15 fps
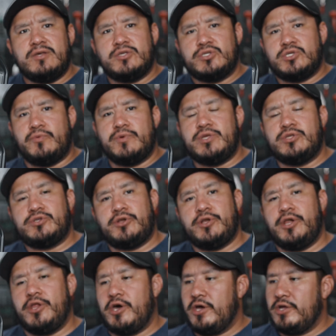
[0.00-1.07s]
So when you turn
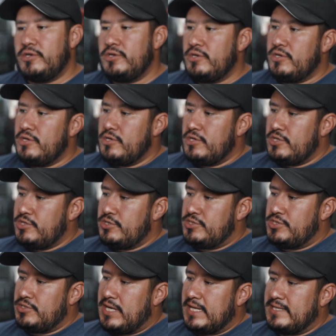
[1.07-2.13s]
it on, you
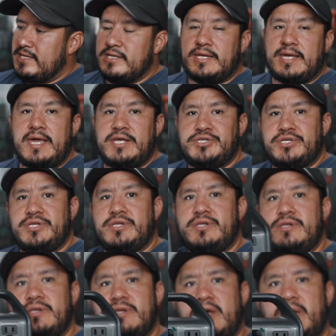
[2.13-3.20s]
do get the
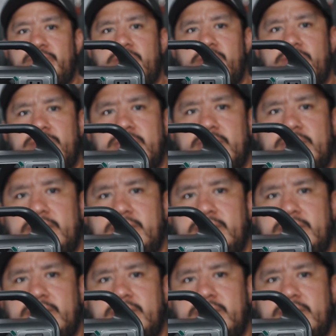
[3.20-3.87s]
indication up here on the